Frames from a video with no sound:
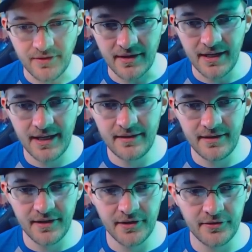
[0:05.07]
10
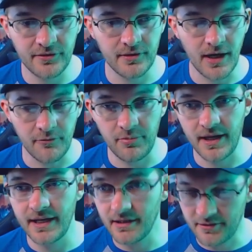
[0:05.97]
tiers of
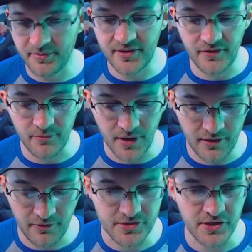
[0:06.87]
playing a specific
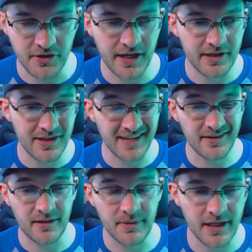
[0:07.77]
mode. We'll show guys a
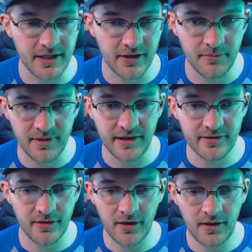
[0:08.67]
little bit later here, but these
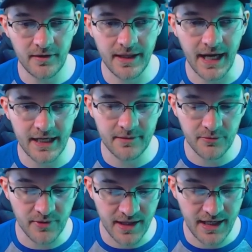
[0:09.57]
are all the
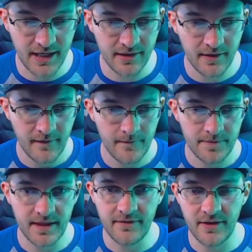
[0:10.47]
items within
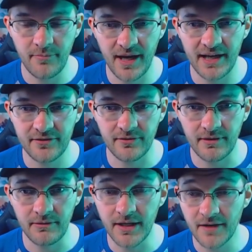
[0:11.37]
the Event Pass.
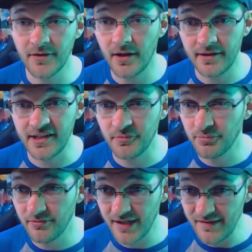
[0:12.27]
We covered all these
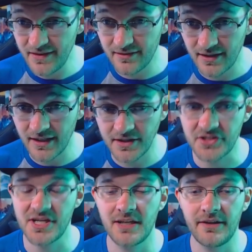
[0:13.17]
previously on the
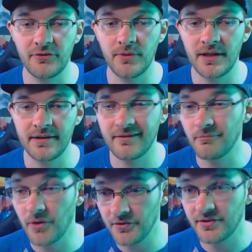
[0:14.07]
channel, as well as
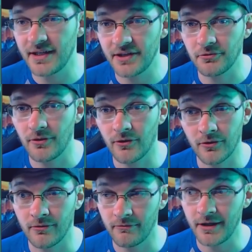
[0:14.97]
most of these,
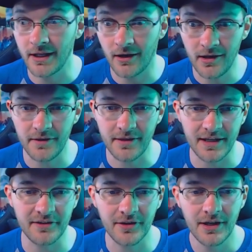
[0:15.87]
or really all of
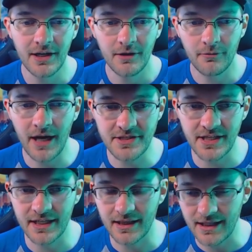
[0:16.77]
these, were
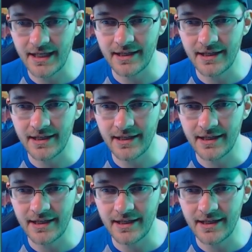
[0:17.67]
actually leaked